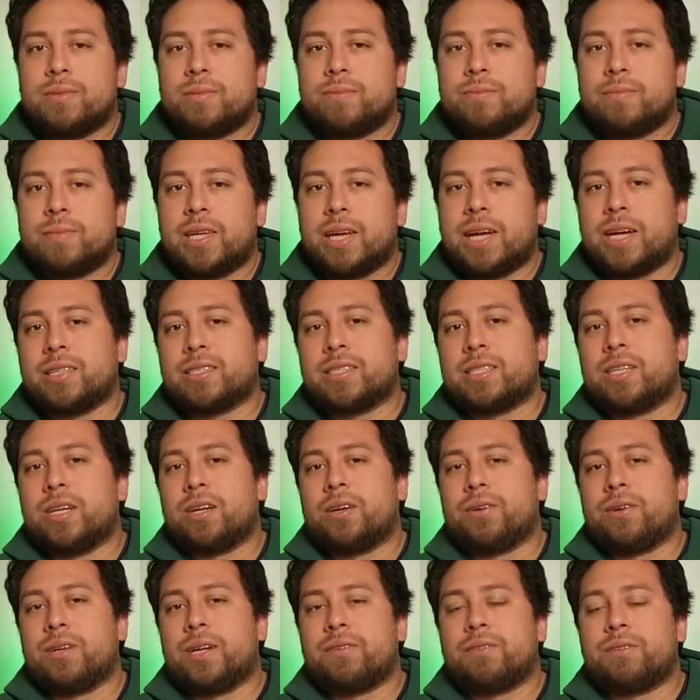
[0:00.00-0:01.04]
How's it
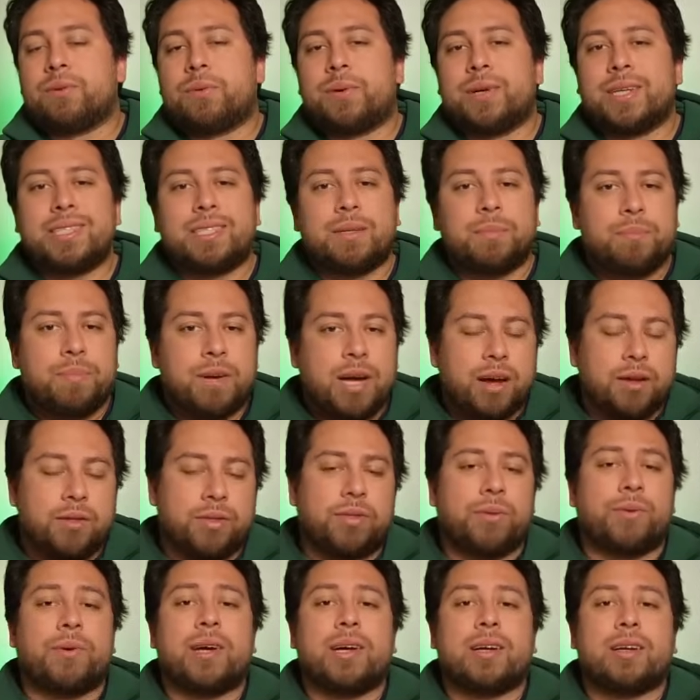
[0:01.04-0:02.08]
going, everyone? It's about
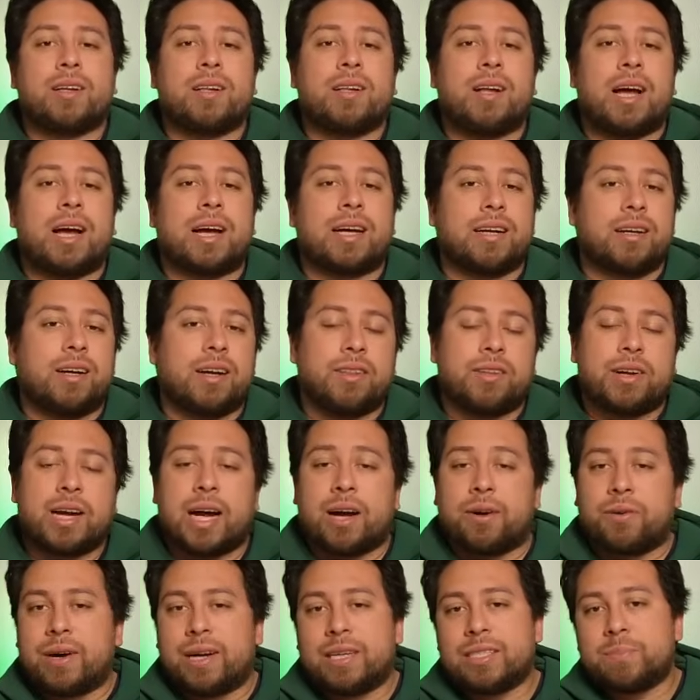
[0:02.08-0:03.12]
3 o'clock. Another
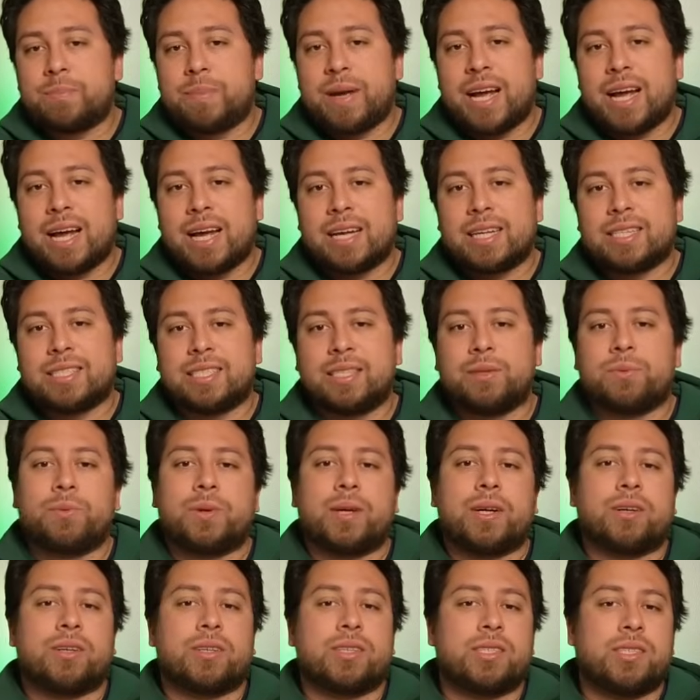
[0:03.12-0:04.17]
hour has passed, and we
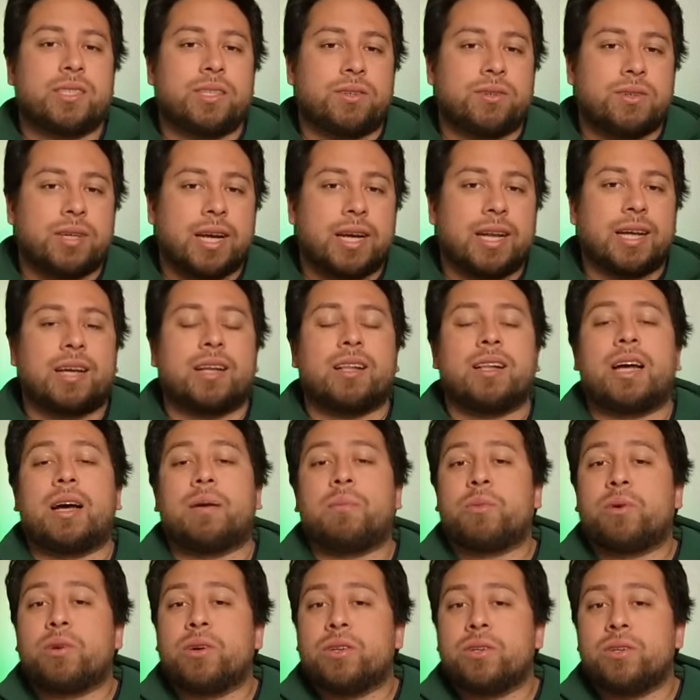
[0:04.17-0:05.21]
are still getting a lot
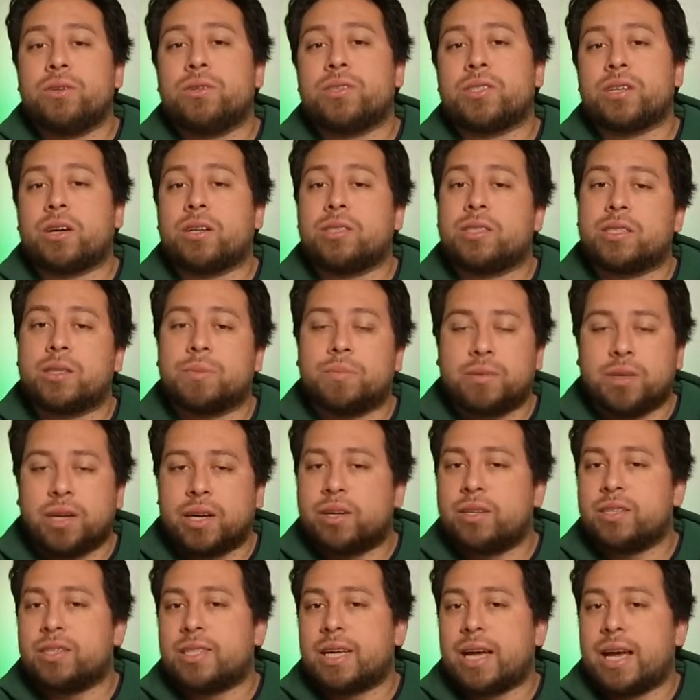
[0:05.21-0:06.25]
more news on some
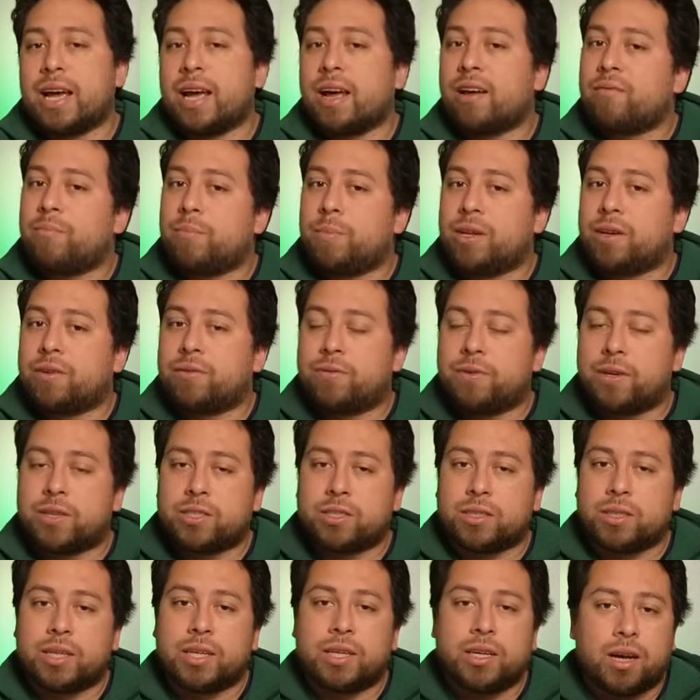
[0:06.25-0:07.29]
players that have been
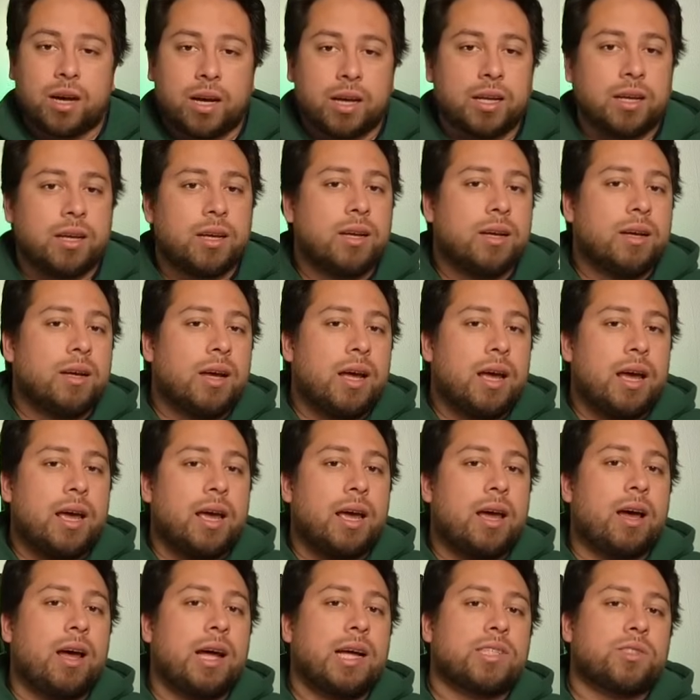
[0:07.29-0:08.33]
officially cut,
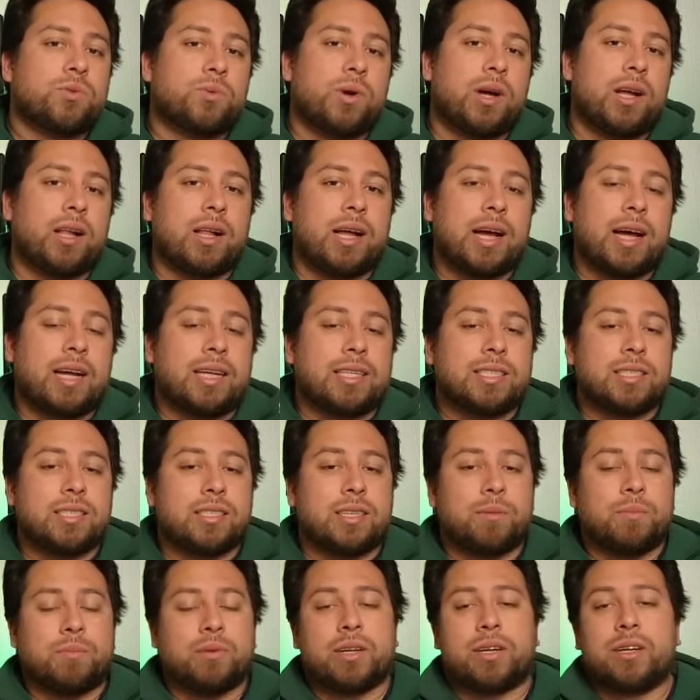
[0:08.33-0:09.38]
as well as
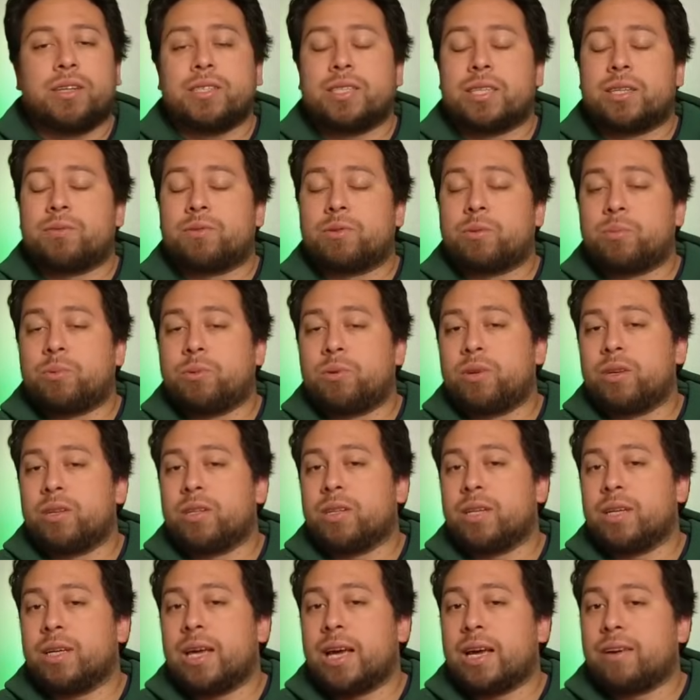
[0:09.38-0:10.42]
some players that are
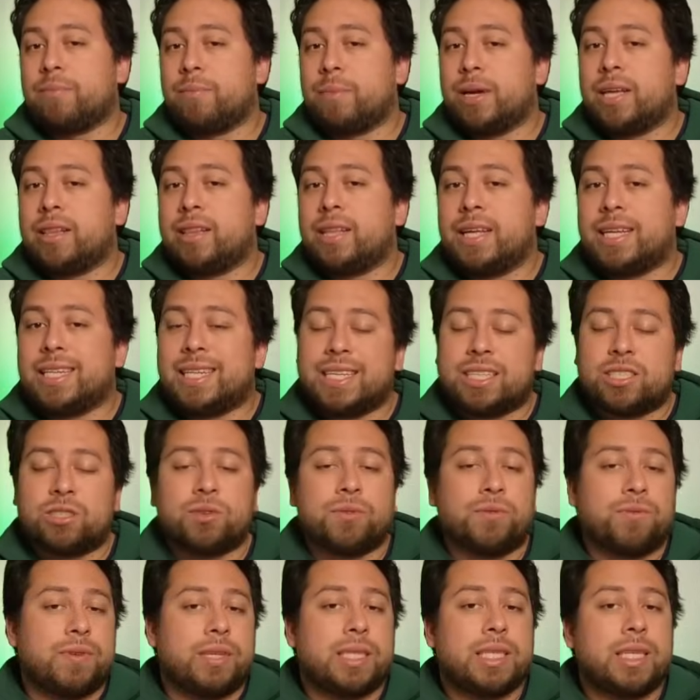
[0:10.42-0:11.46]
reportedly have made the initial
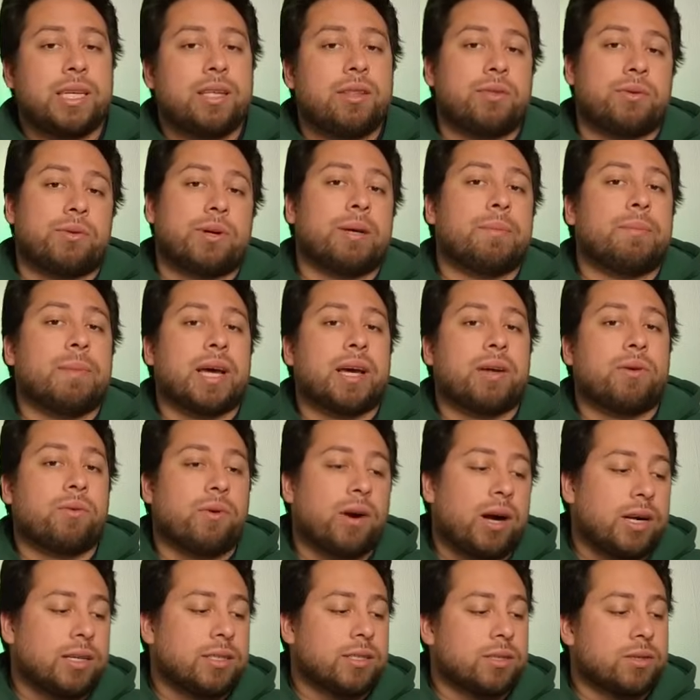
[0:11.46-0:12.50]
53-man
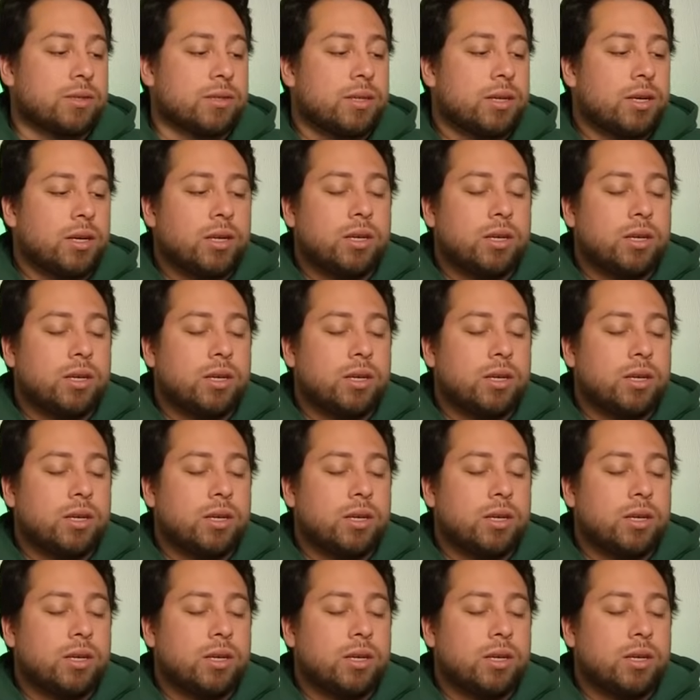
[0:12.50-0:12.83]
roster.